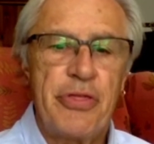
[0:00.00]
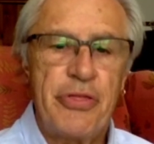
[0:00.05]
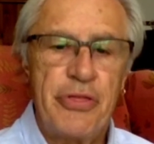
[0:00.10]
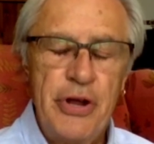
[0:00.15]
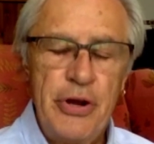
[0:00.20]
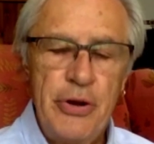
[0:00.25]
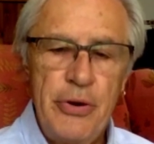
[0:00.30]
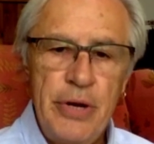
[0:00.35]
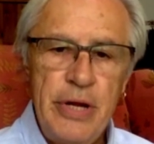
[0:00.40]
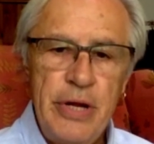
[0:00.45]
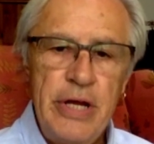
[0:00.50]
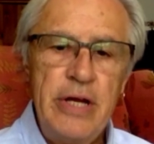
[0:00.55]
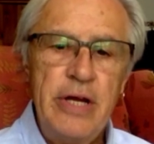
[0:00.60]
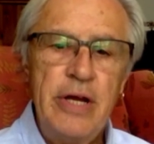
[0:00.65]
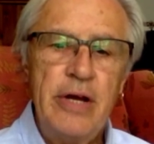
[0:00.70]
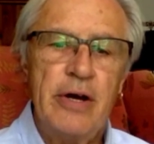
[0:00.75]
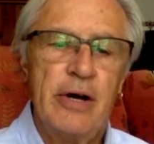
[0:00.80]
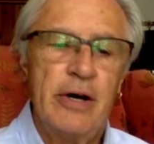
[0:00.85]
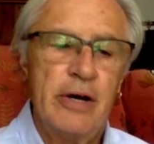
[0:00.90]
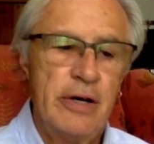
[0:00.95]

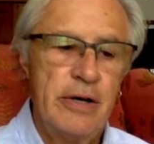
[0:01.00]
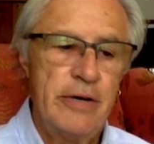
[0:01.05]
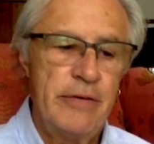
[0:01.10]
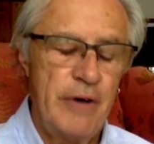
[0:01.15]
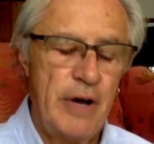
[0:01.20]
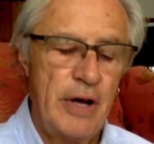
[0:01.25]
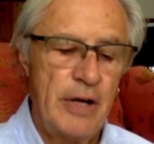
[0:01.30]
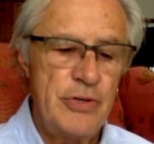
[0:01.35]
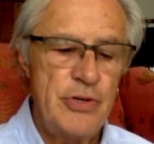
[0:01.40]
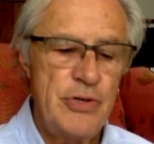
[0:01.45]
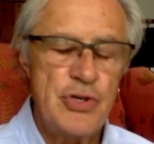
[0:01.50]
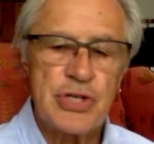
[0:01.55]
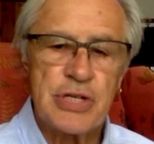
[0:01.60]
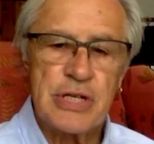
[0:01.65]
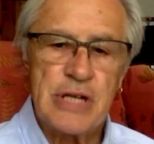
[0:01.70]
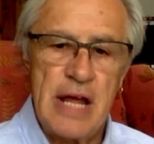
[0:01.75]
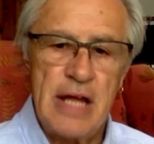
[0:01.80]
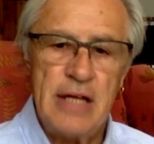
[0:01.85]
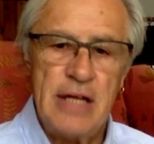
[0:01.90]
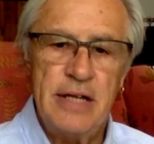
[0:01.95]
theory of
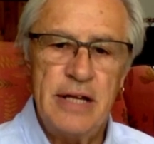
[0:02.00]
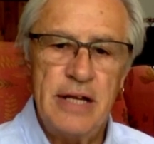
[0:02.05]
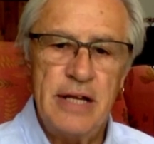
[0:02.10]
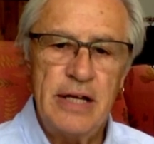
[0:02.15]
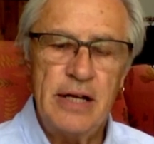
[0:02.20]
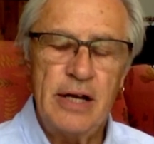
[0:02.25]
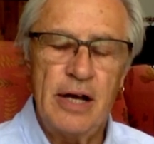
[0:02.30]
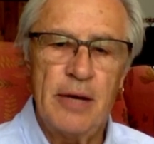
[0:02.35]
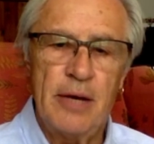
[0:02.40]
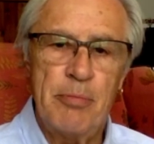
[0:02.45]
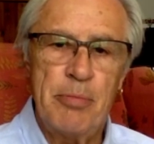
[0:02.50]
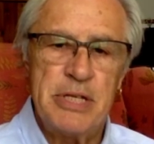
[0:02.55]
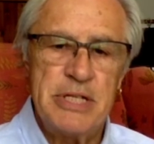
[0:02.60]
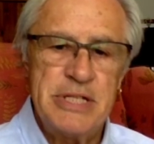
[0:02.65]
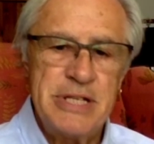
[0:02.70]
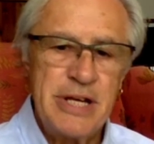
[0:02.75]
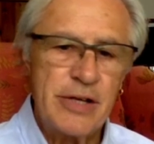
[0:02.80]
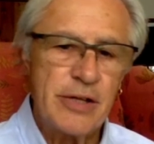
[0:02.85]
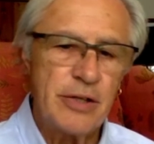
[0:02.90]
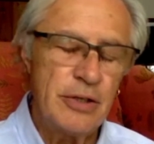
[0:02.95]
understanding a
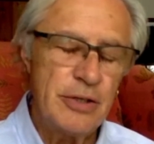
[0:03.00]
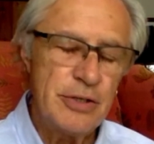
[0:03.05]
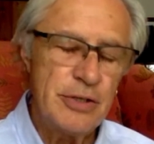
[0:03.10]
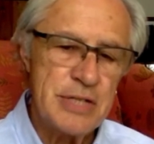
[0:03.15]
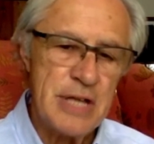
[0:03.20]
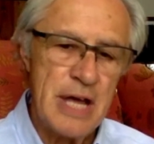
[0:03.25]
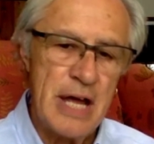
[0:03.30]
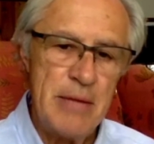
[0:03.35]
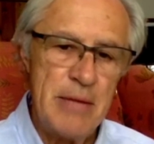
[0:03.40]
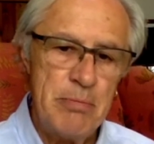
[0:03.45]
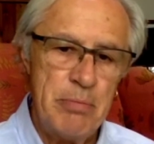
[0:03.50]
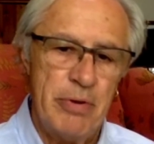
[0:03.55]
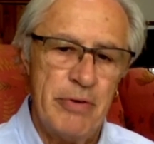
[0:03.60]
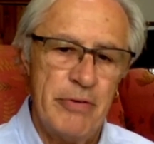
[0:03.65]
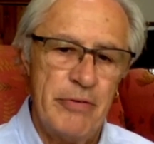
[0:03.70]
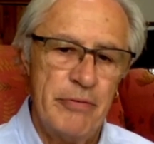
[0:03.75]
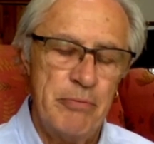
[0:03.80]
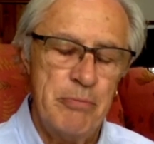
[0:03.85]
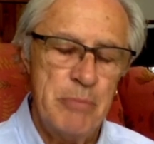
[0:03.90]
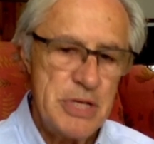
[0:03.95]
particular type
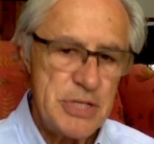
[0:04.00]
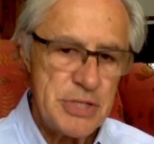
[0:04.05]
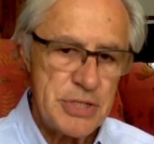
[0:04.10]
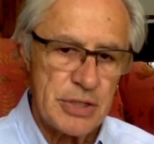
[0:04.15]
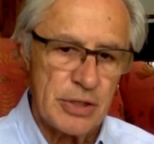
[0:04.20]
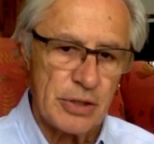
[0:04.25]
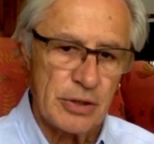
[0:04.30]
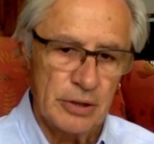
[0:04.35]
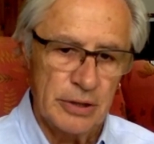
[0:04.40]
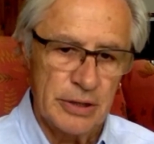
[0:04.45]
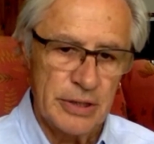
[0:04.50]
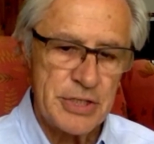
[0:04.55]
of mystical